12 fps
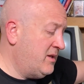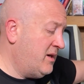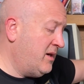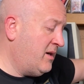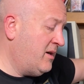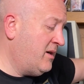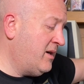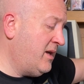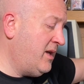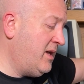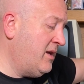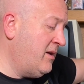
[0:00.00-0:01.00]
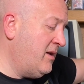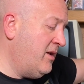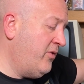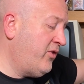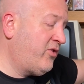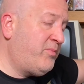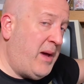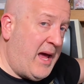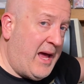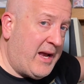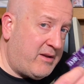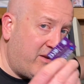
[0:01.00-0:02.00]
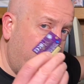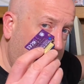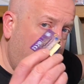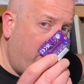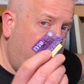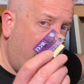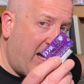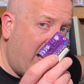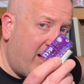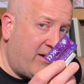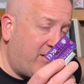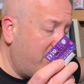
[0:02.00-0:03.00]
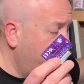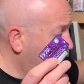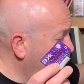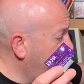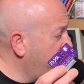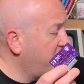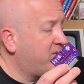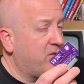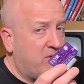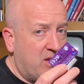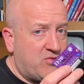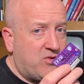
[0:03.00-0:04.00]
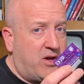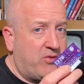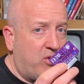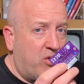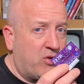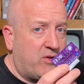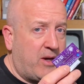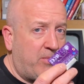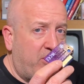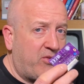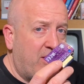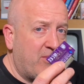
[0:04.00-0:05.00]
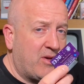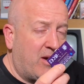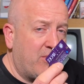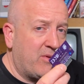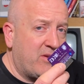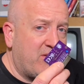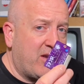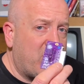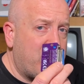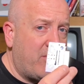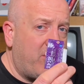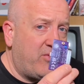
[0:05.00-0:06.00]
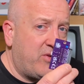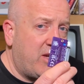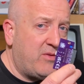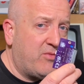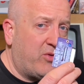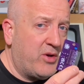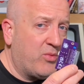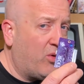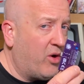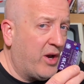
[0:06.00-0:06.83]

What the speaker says: I suspect that when I had both these two disk drives hooked up at the same time to this ep1741,